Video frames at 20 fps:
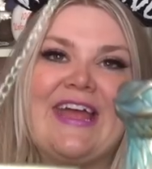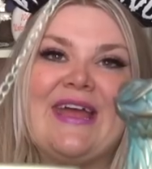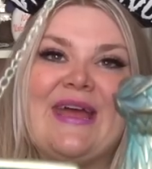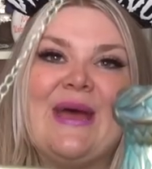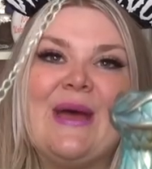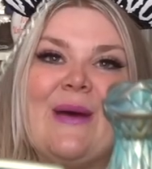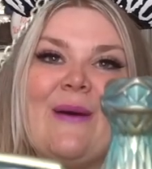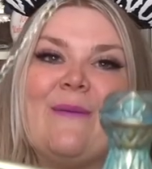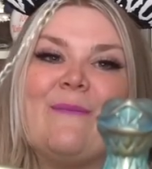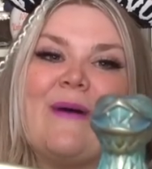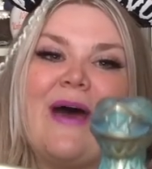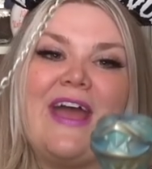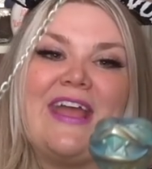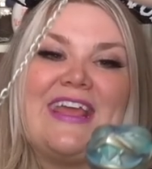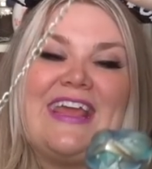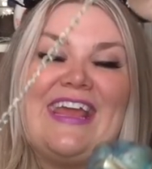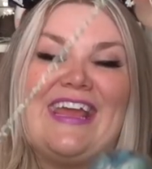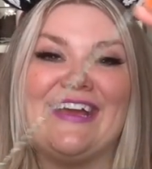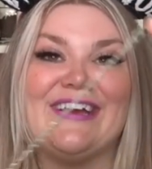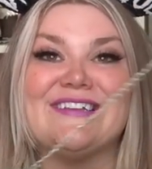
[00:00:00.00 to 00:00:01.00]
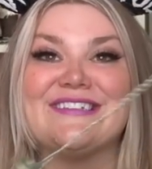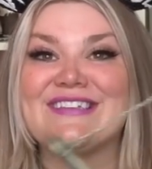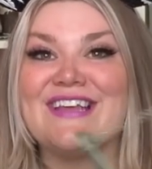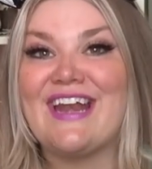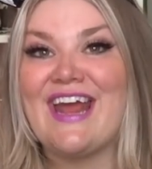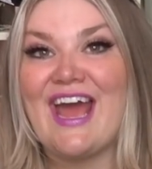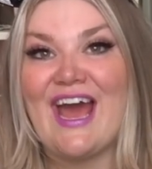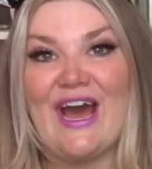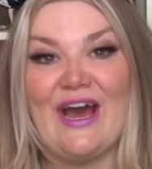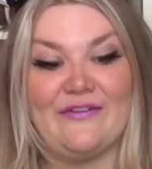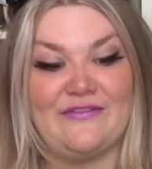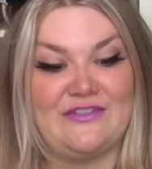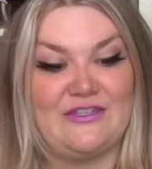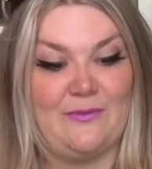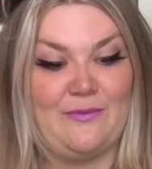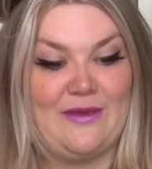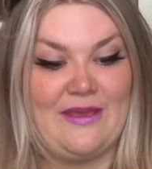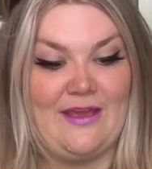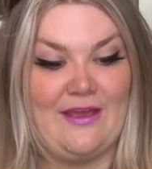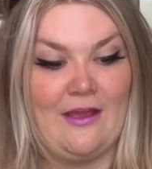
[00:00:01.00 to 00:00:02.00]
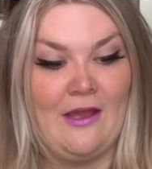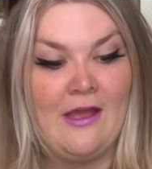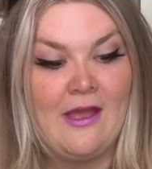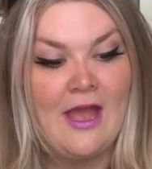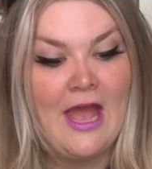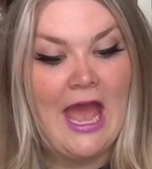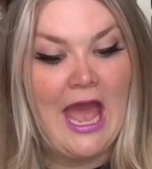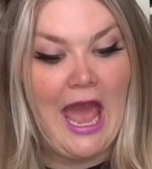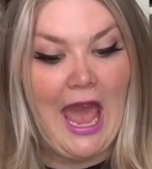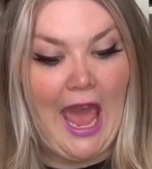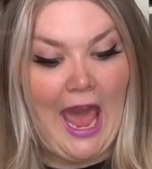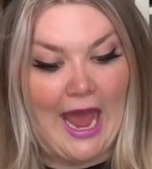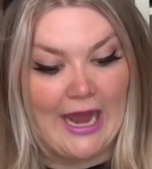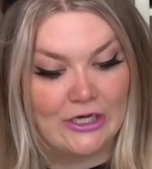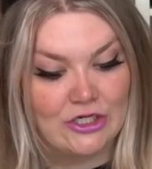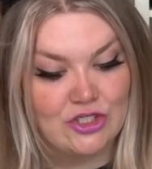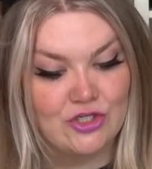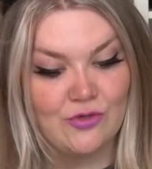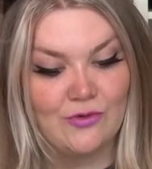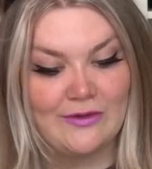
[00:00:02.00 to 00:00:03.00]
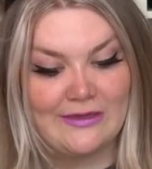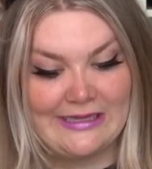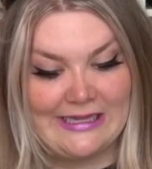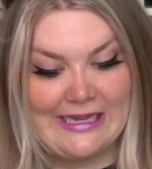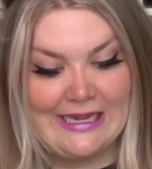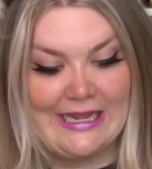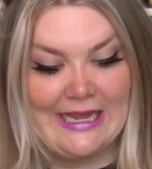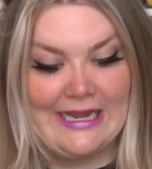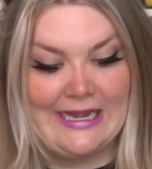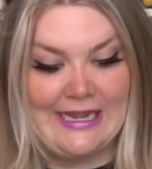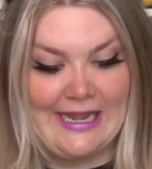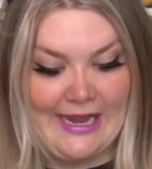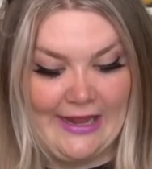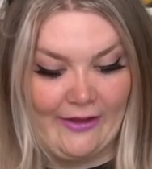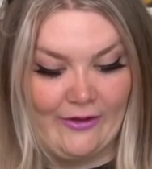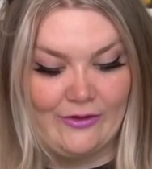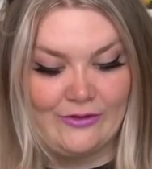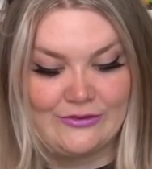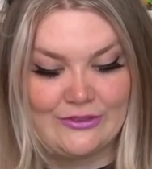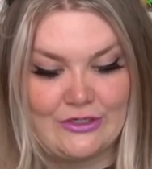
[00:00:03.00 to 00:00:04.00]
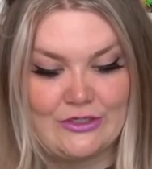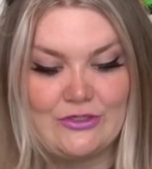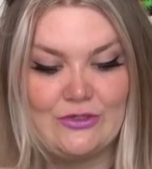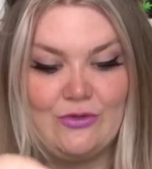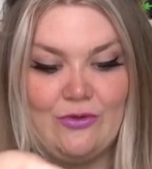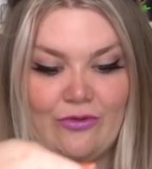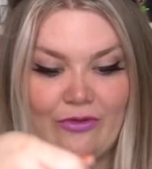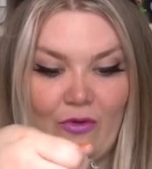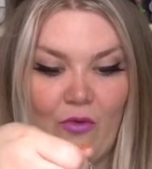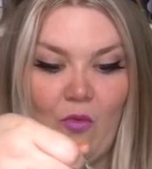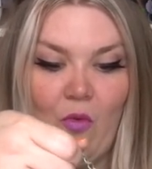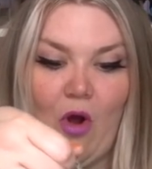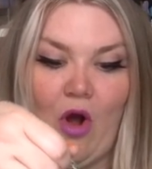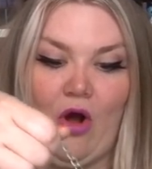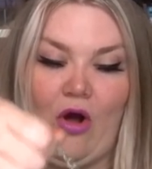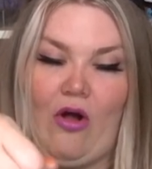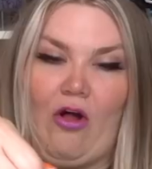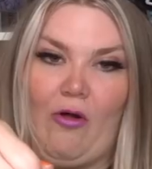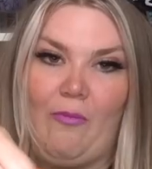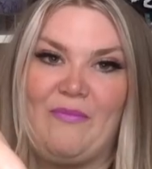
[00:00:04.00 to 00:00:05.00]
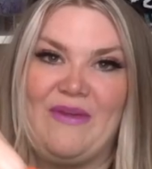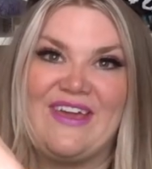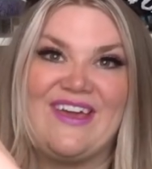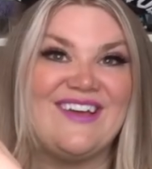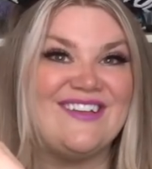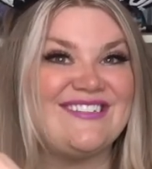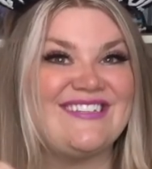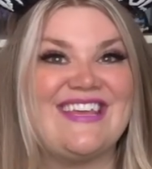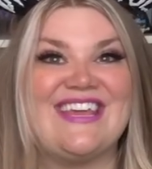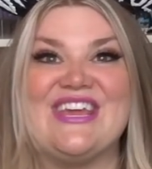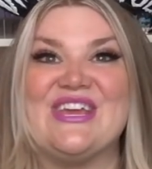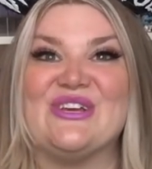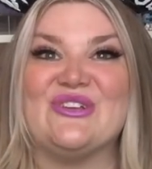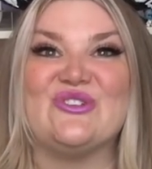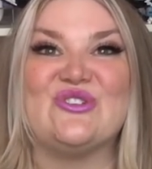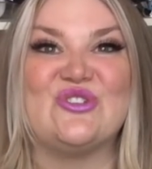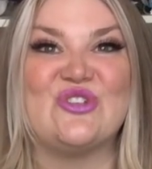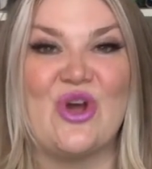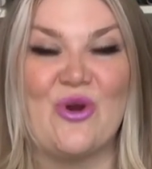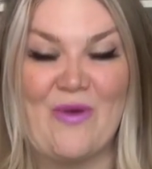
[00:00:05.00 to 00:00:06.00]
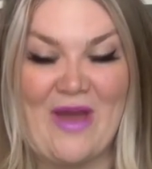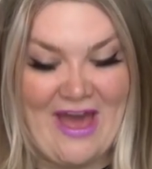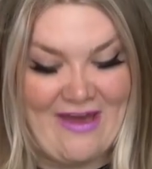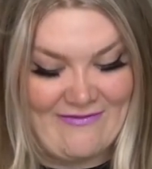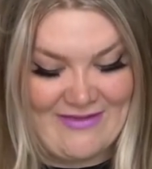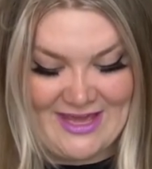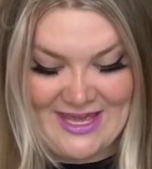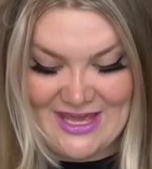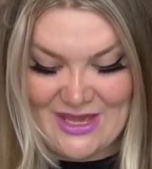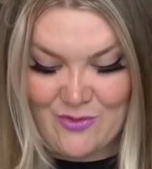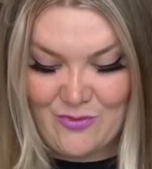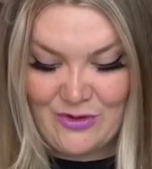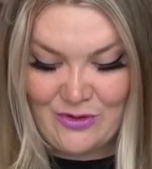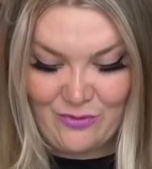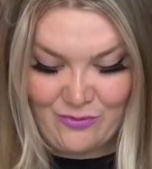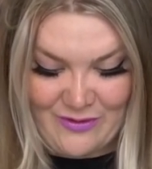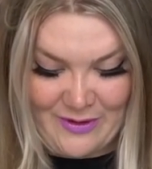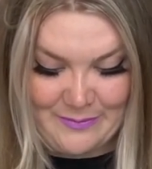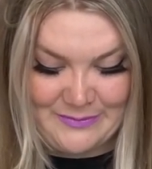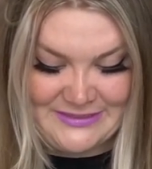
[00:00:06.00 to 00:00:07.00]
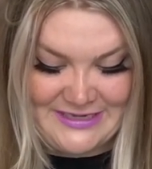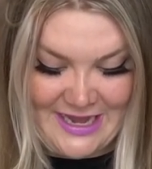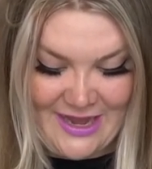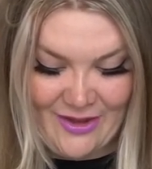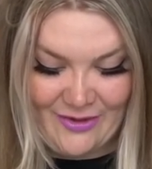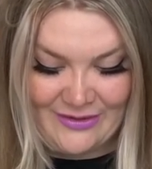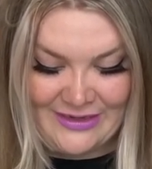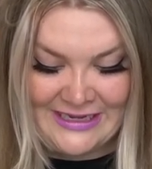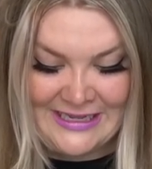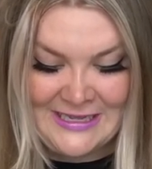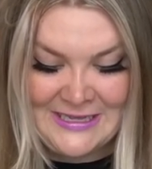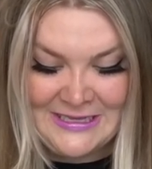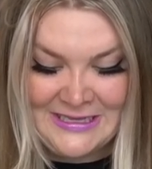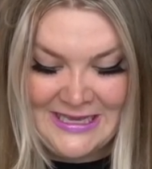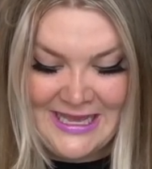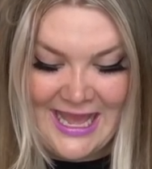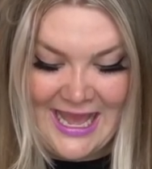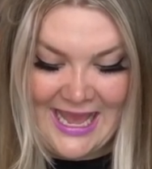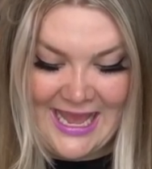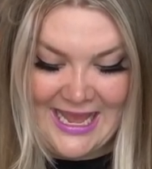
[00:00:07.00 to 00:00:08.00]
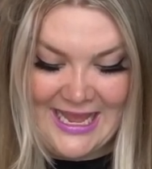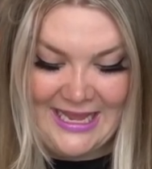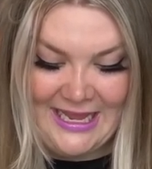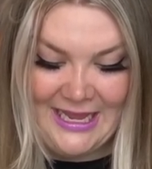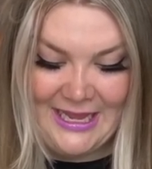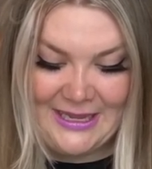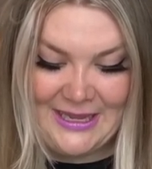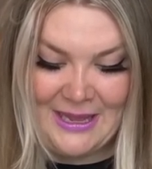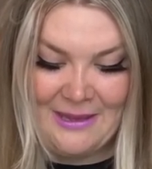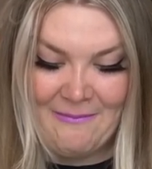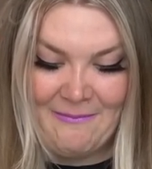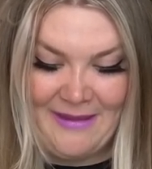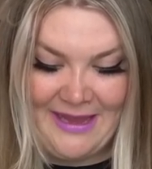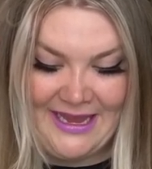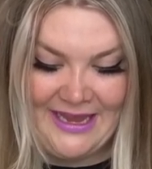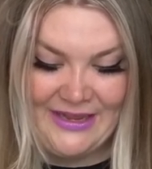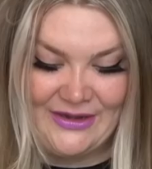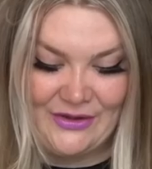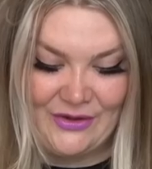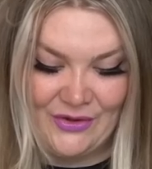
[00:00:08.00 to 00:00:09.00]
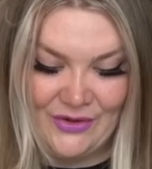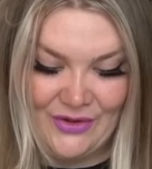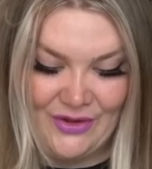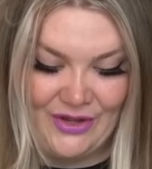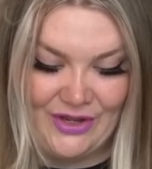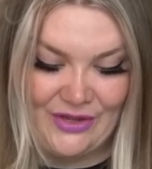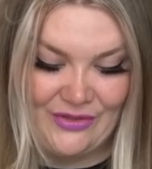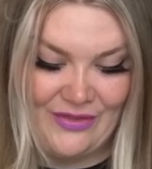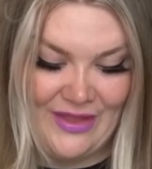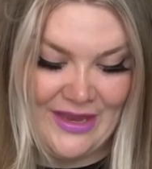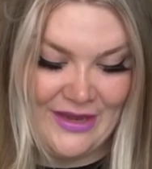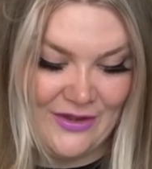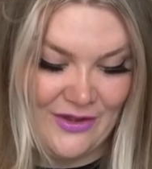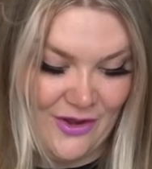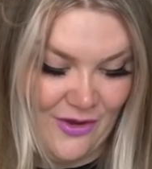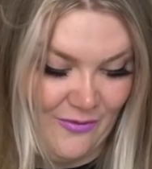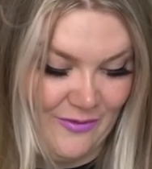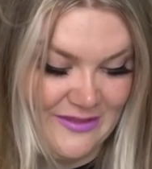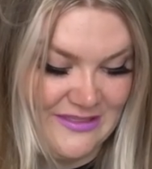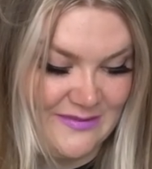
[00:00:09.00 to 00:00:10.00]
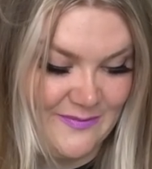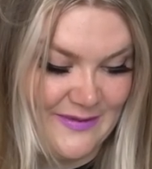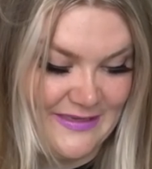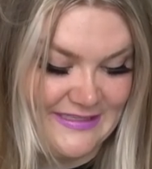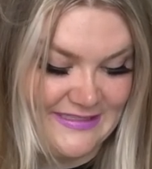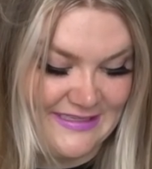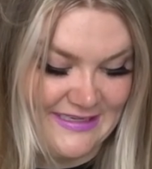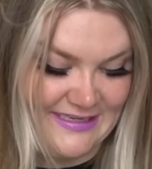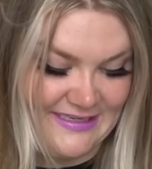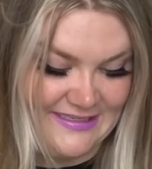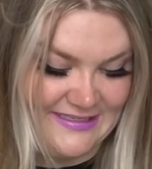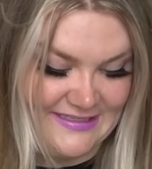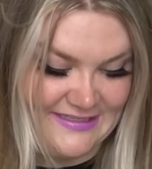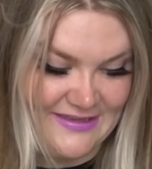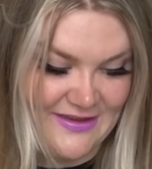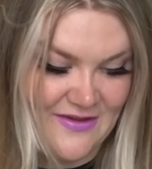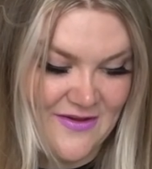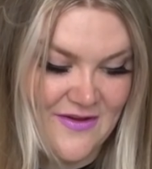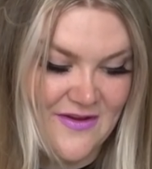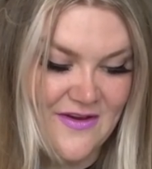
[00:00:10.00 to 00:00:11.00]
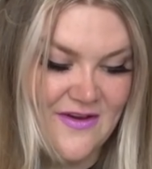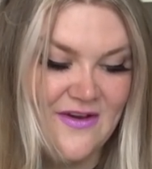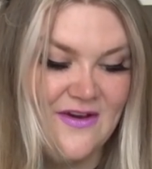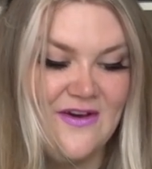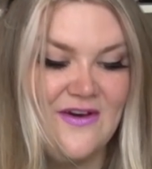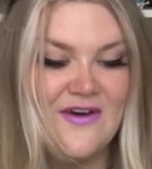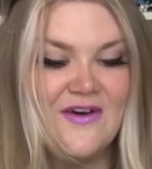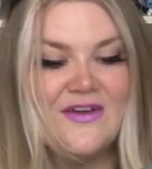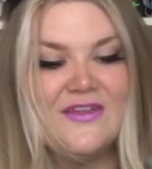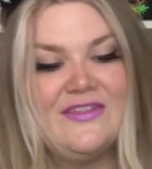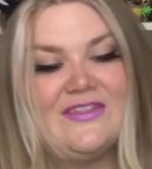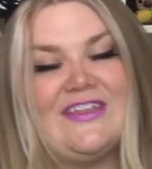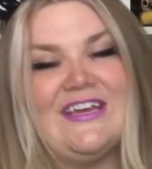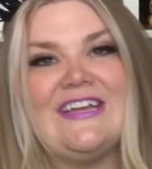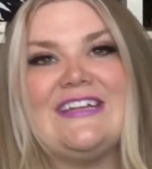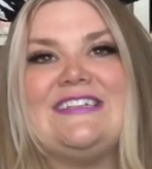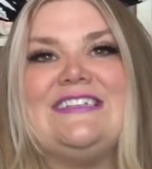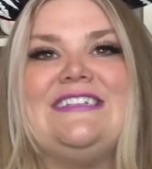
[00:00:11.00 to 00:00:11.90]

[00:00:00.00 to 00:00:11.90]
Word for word: him. He is gonna have to be actually nailed to the wall because he is so heavy. He would rip down a command hook like no one's business. The